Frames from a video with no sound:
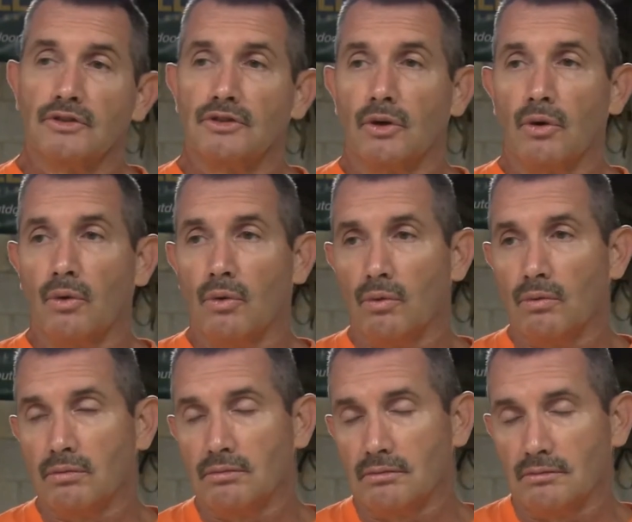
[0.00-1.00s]
So
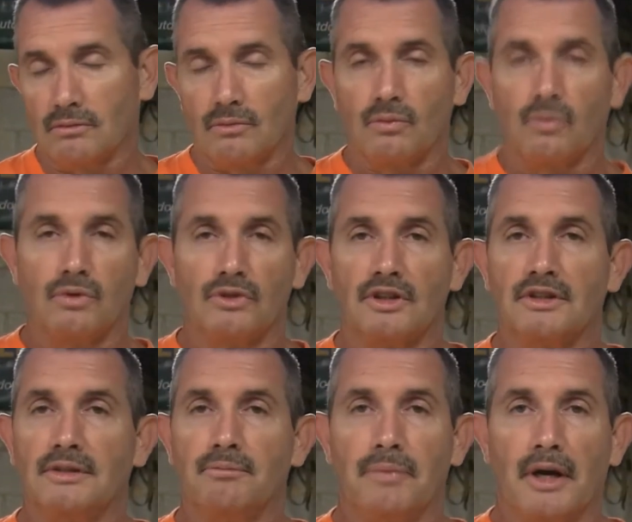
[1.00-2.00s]
we'll
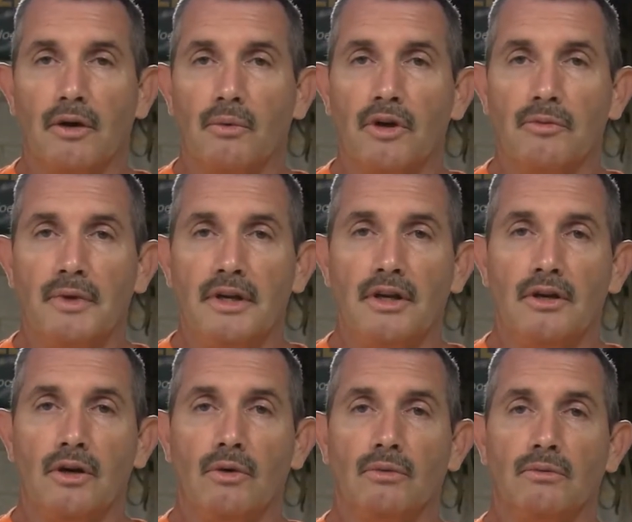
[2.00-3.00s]
just bear with me. You
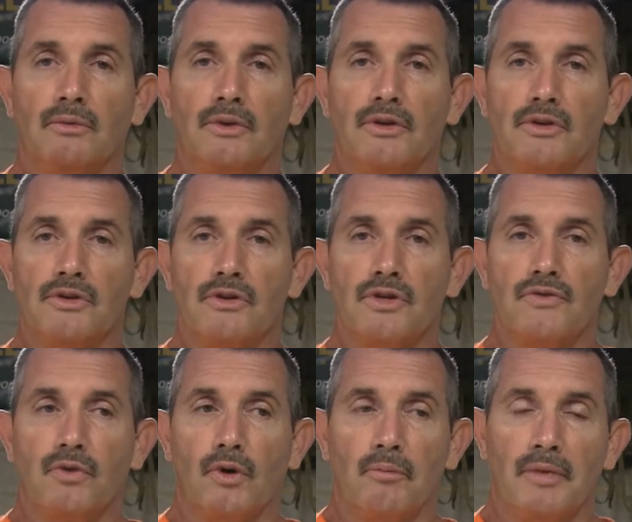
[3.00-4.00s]
know, when you're searching
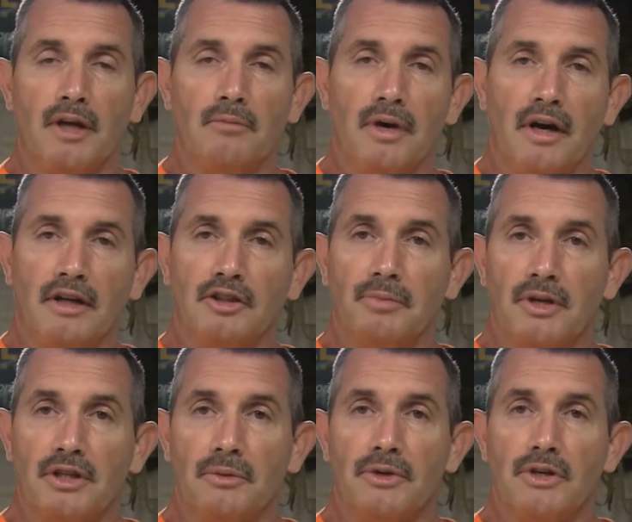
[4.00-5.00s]
for a big buck,
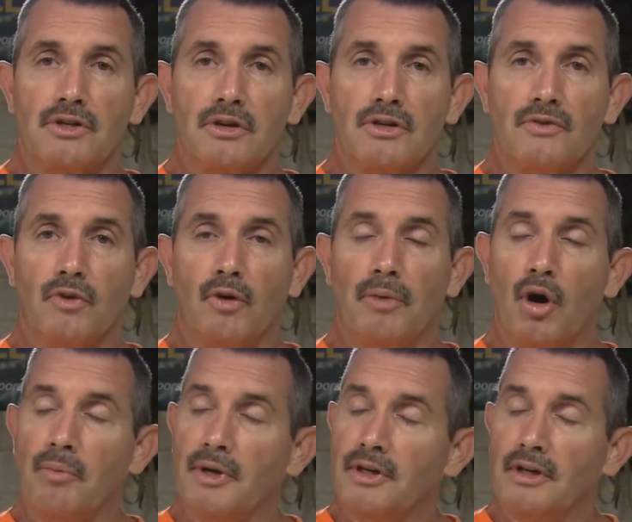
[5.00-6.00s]
especially when you're searching for a
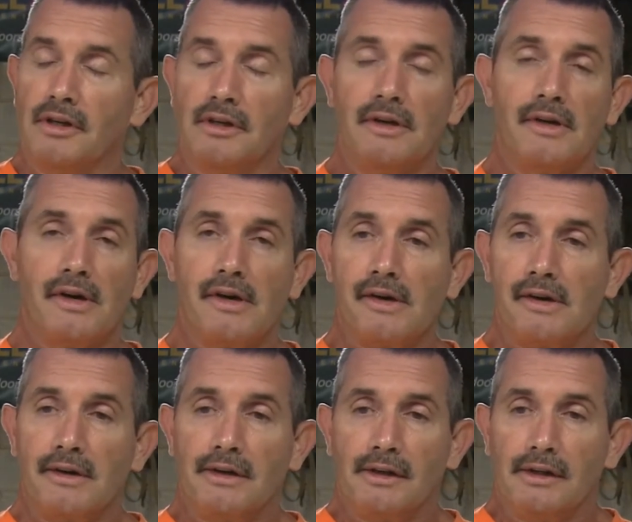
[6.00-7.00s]
Pope and Young,
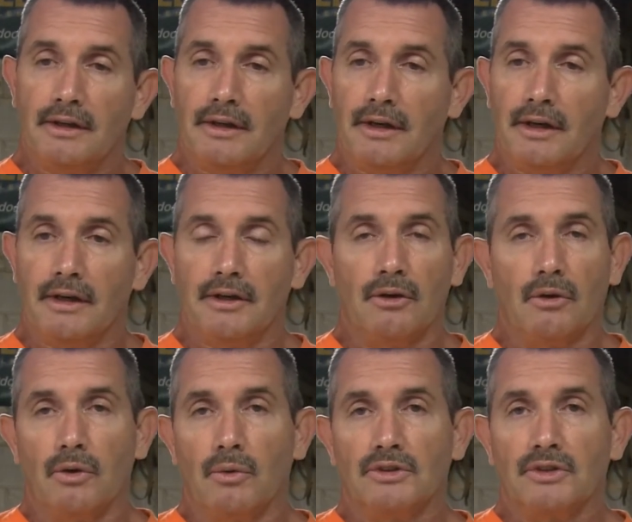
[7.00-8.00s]
you don't
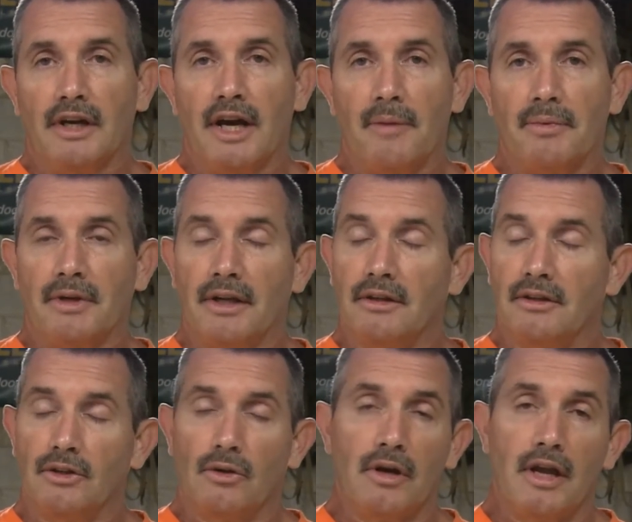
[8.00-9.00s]
know what's going to happen. And,
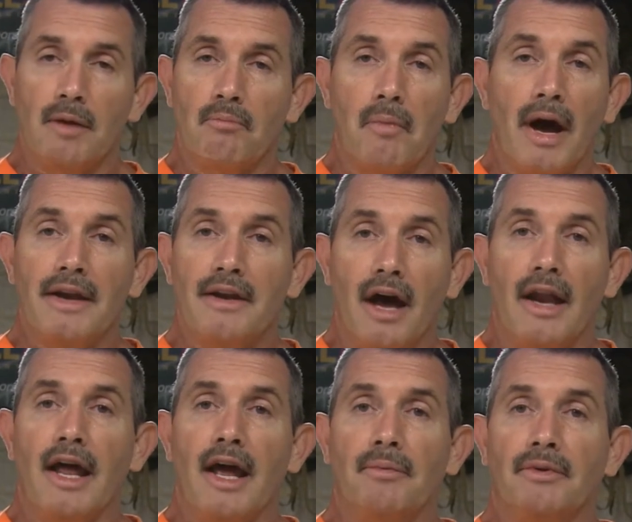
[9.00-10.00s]
you know, it might not
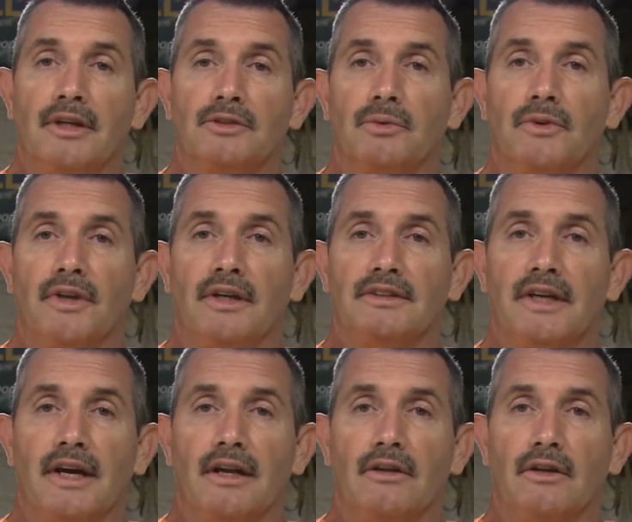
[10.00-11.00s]
happen. That's one of the things I
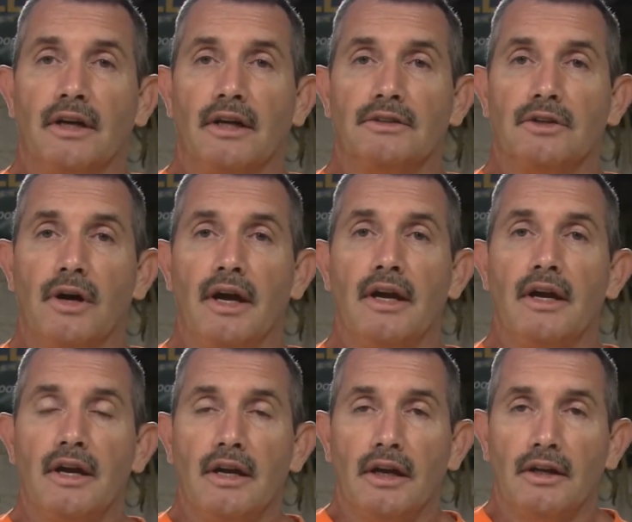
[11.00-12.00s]
got to look at. So, hey,
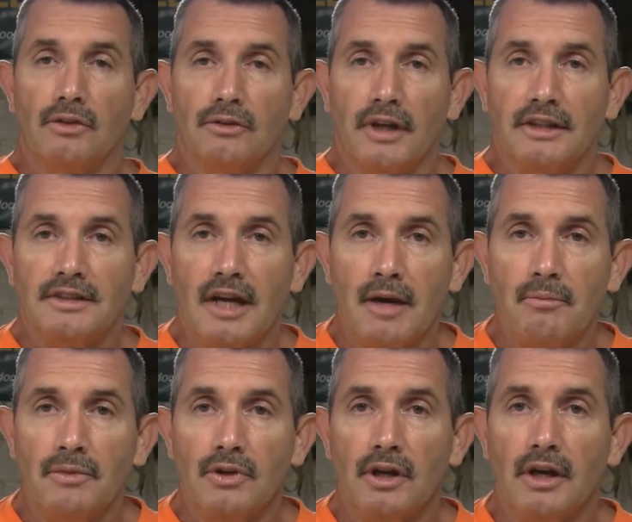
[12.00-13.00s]
until next
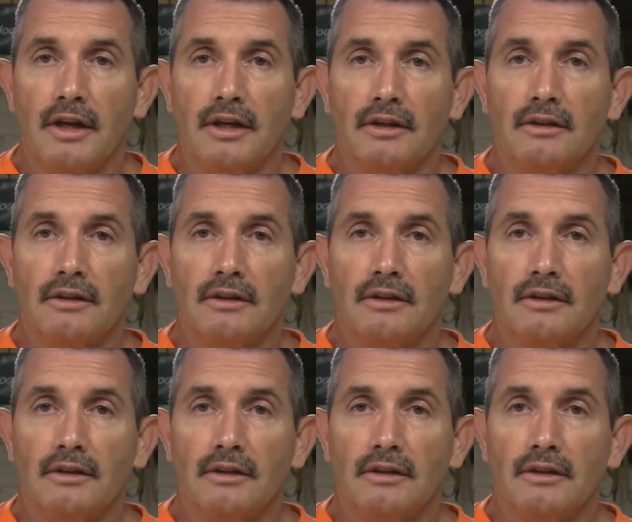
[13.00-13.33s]
time, good hunting.